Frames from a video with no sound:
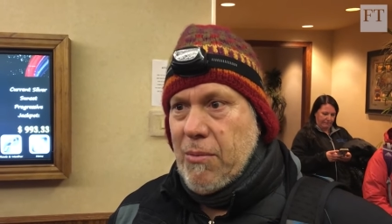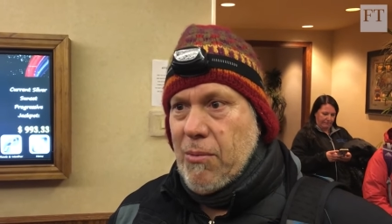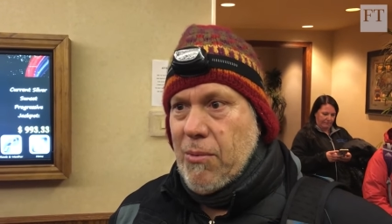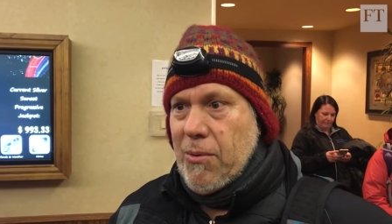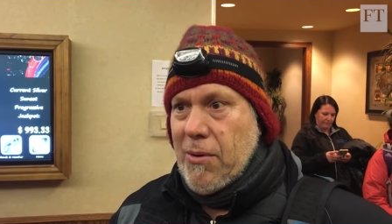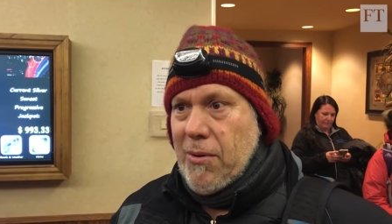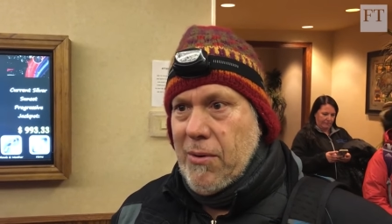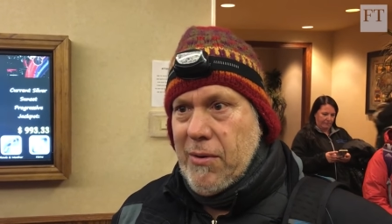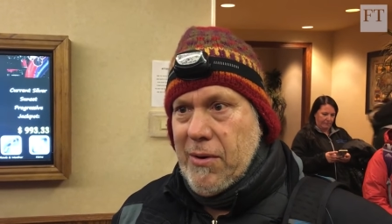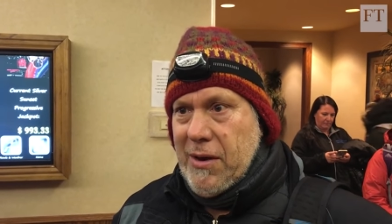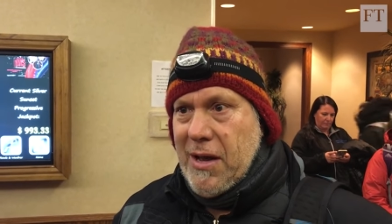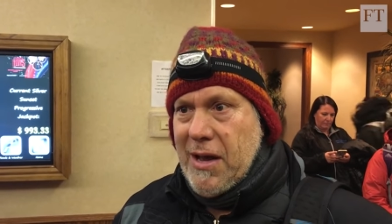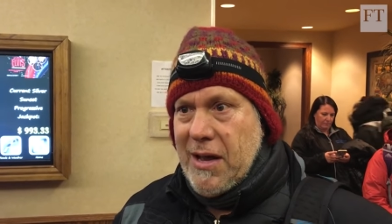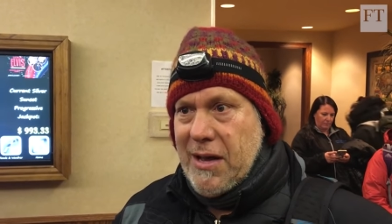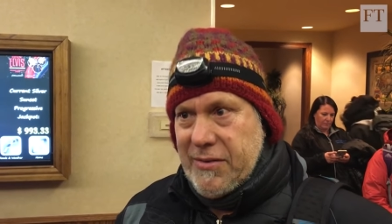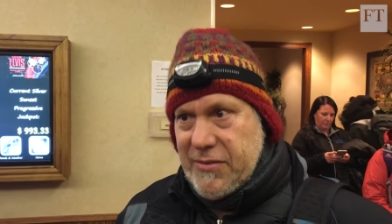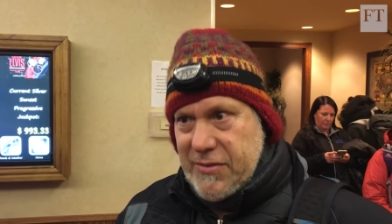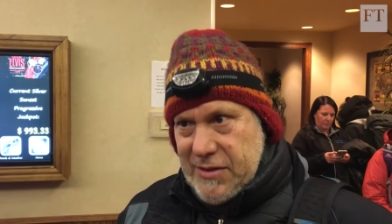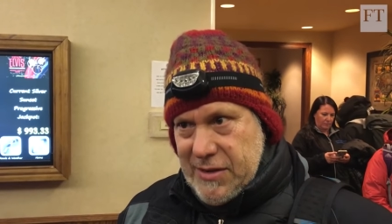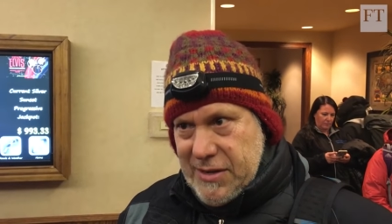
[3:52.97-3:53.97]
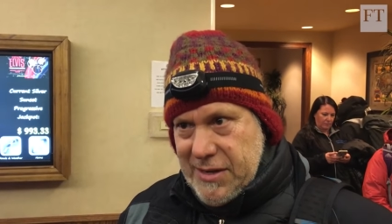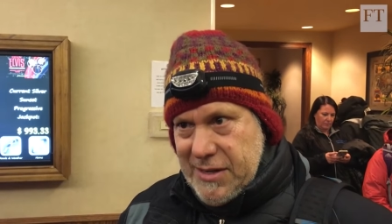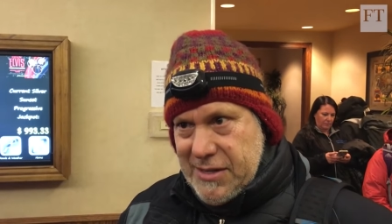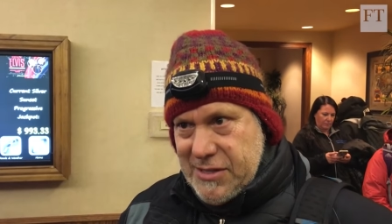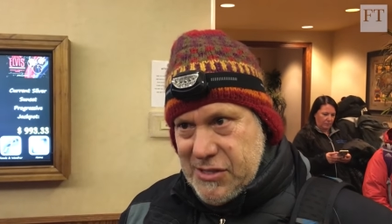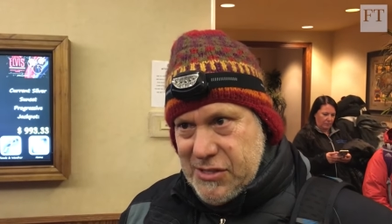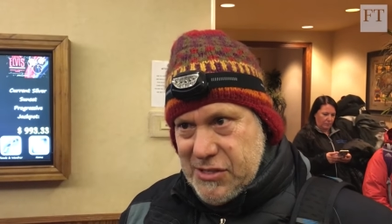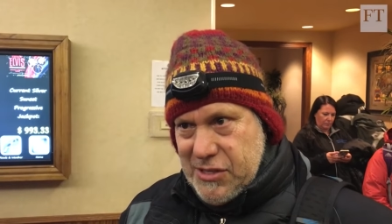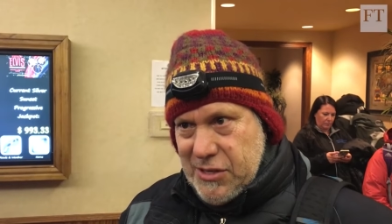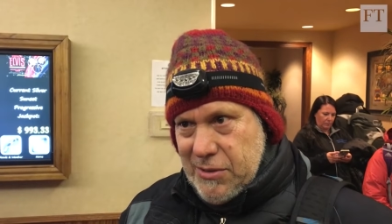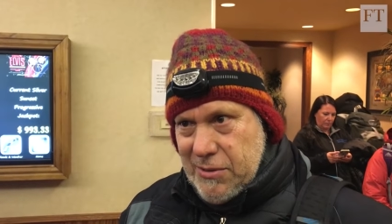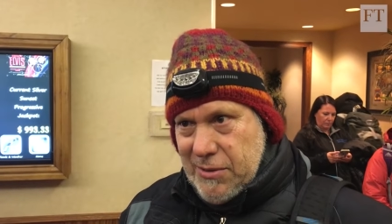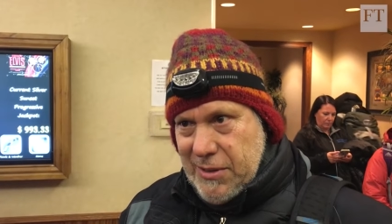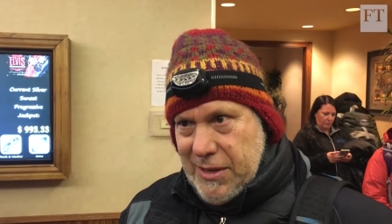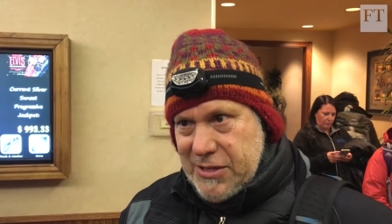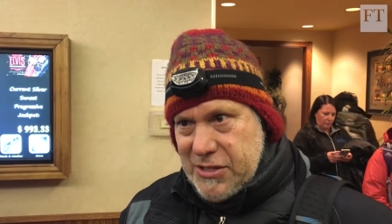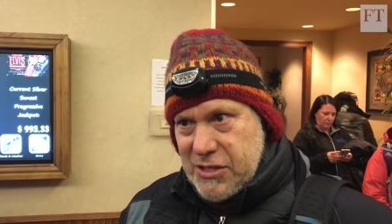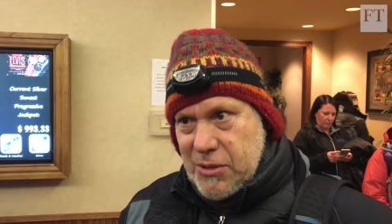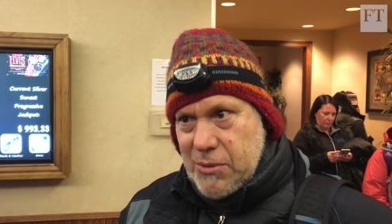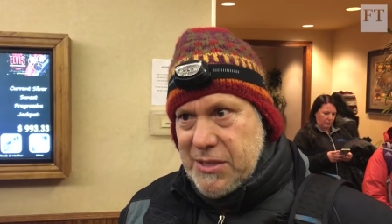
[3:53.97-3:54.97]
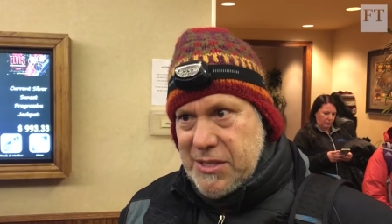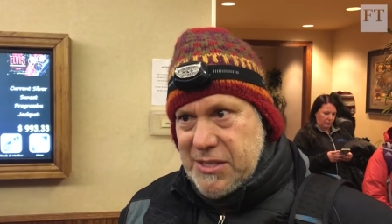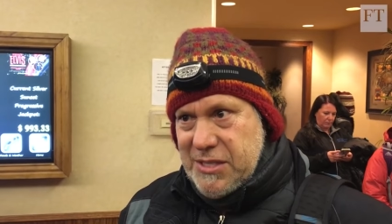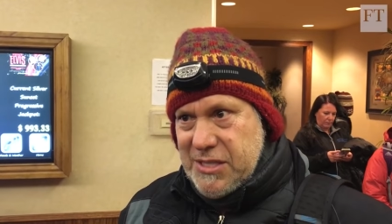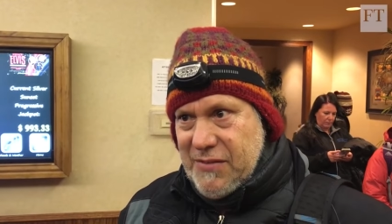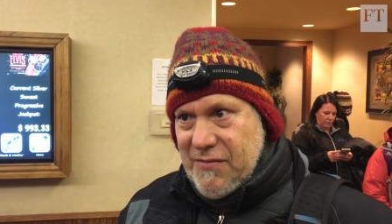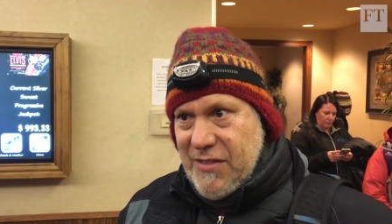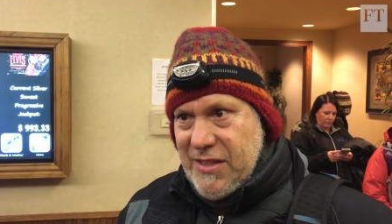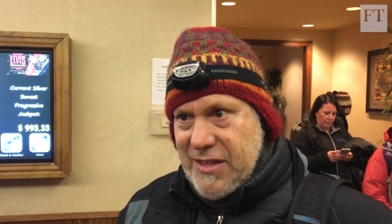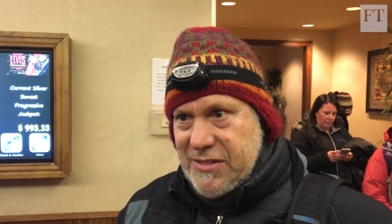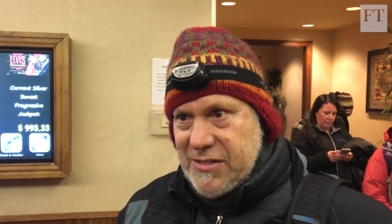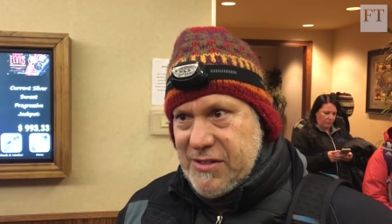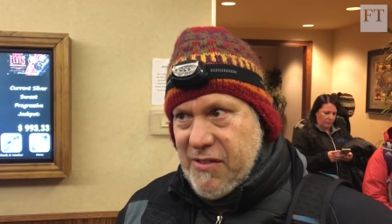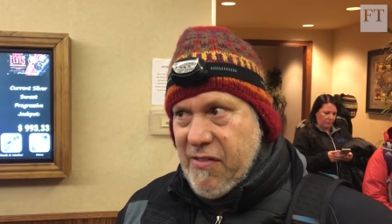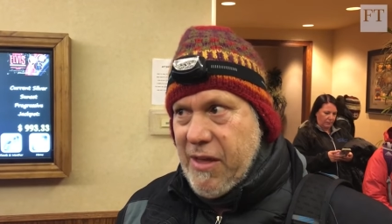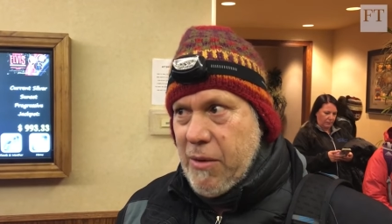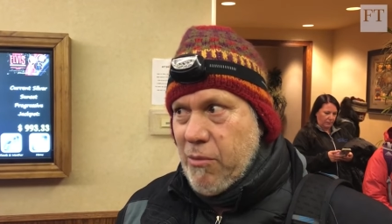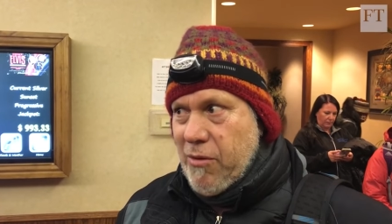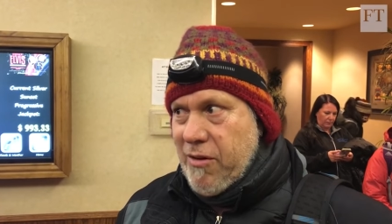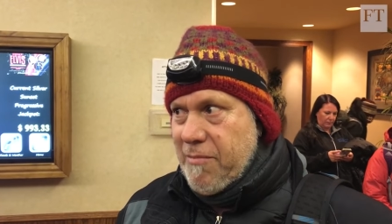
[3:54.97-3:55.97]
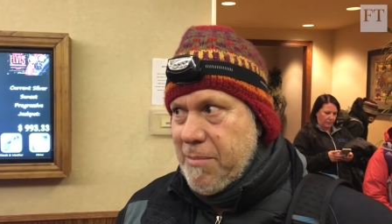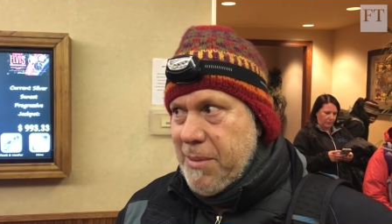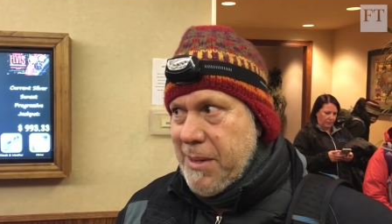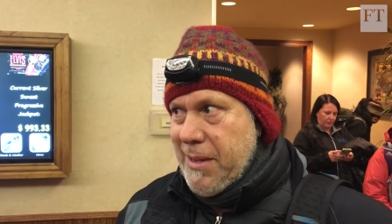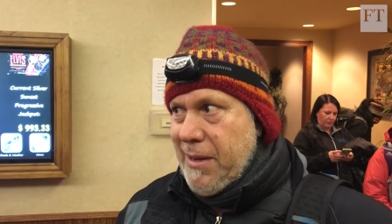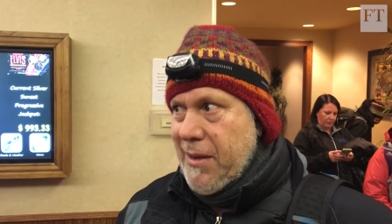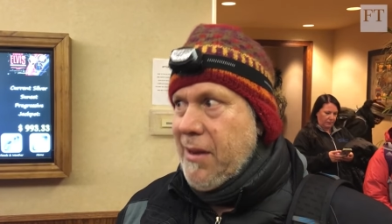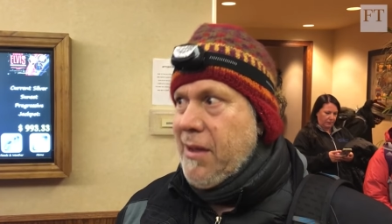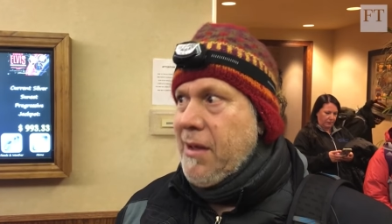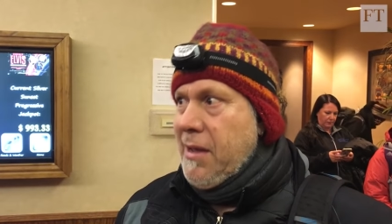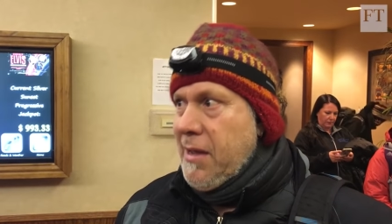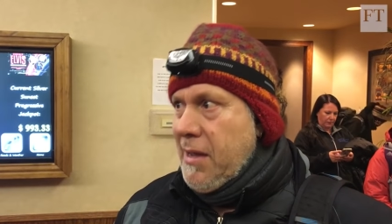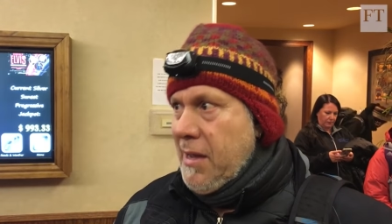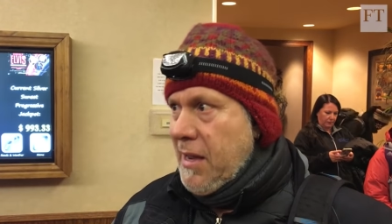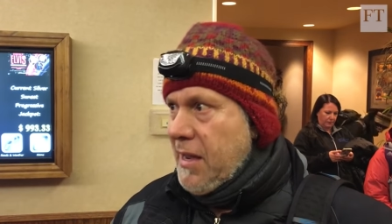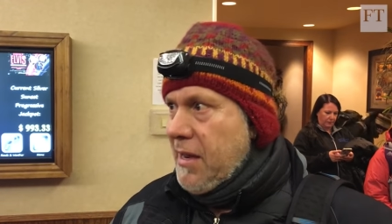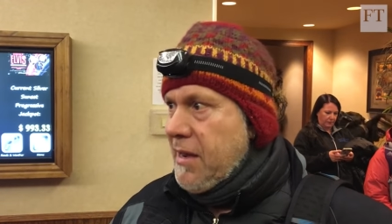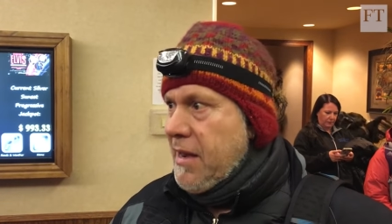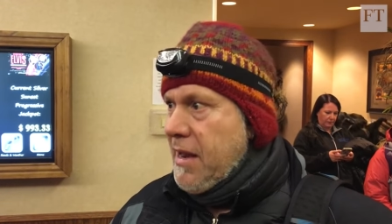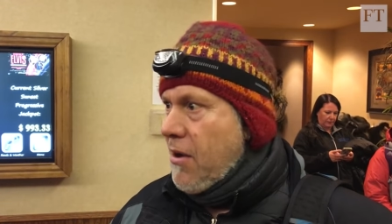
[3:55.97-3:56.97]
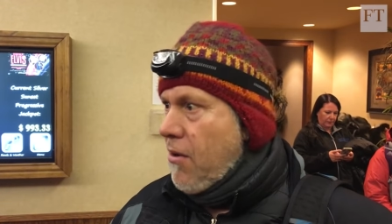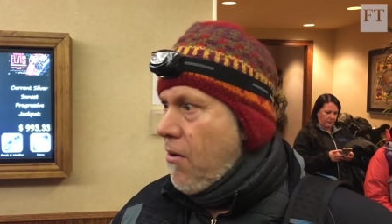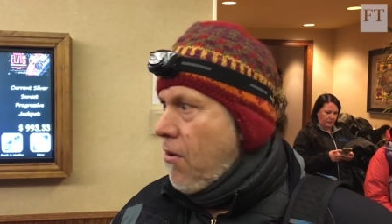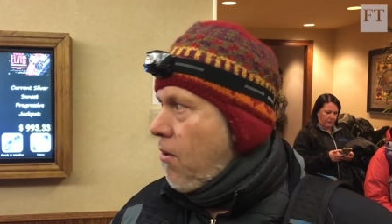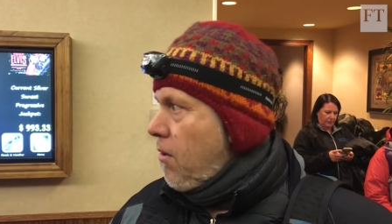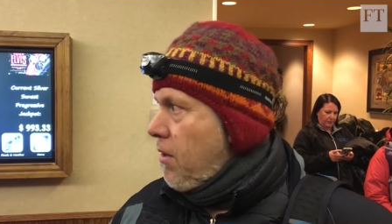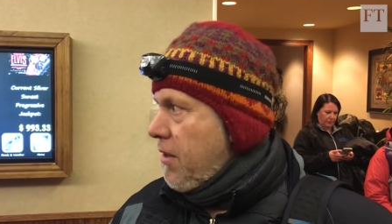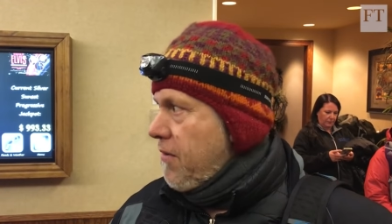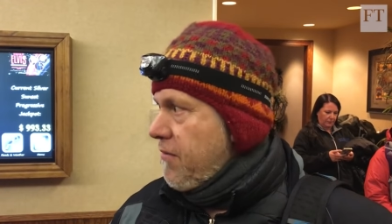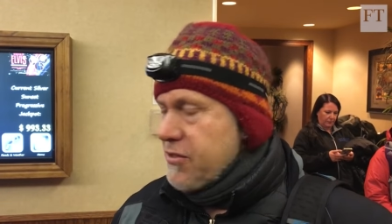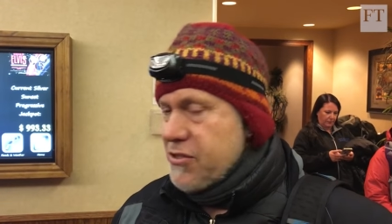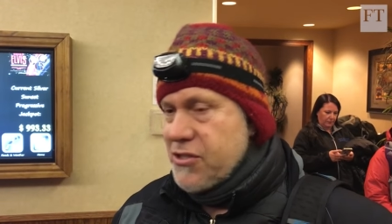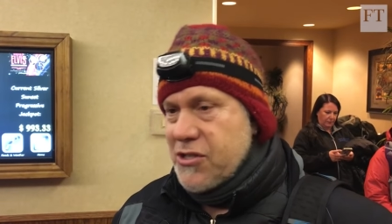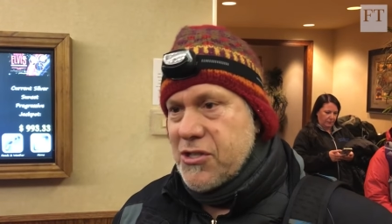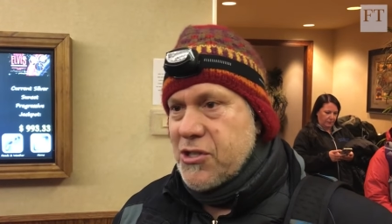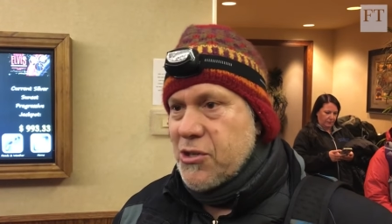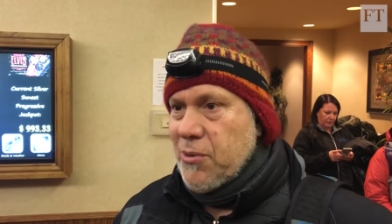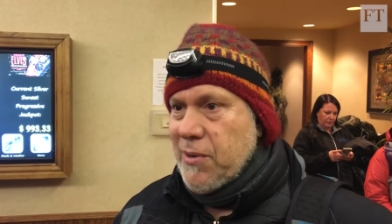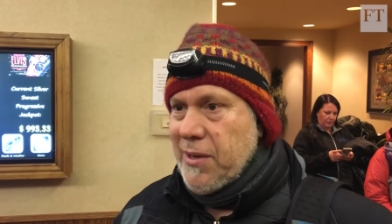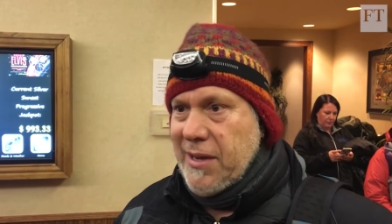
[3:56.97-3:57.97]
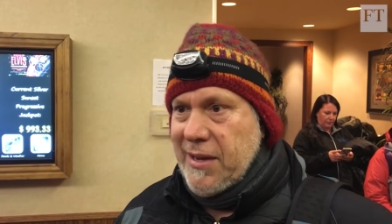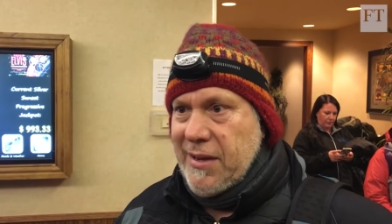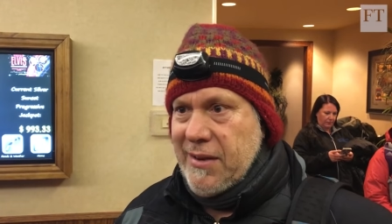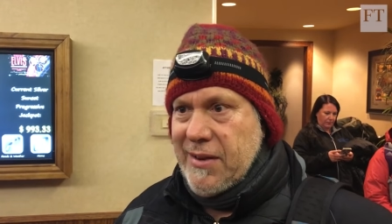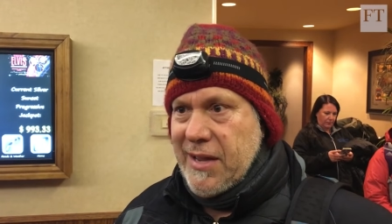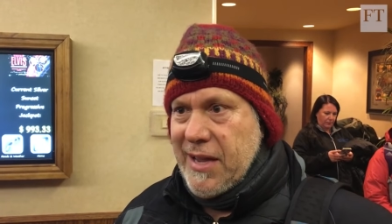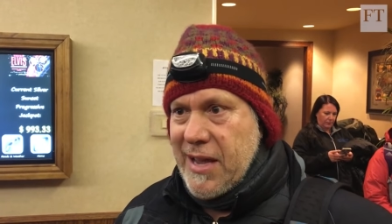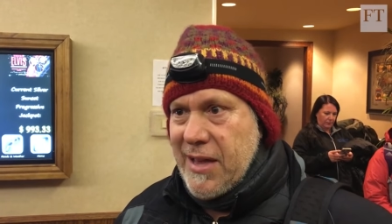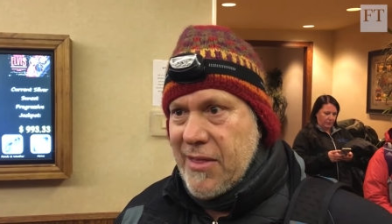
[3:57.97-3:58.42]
that were not uh, necessarily as cohesive as they would have been, and now all of us are joining